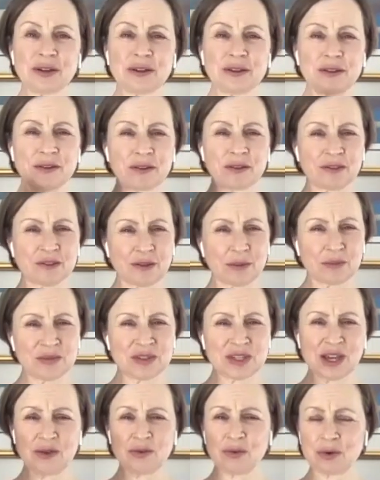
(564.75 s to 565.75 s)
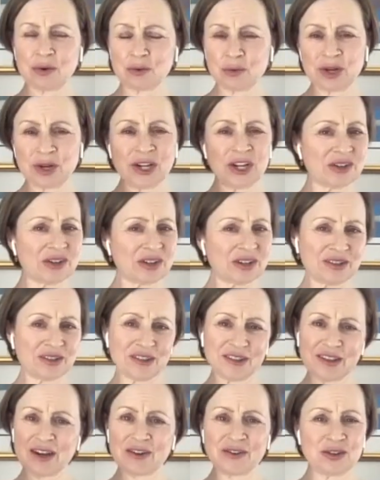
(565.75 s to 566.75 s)
there's some doubt or worry or
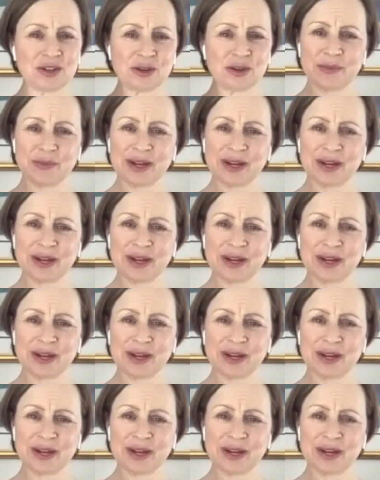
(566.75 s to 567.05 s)
concern in your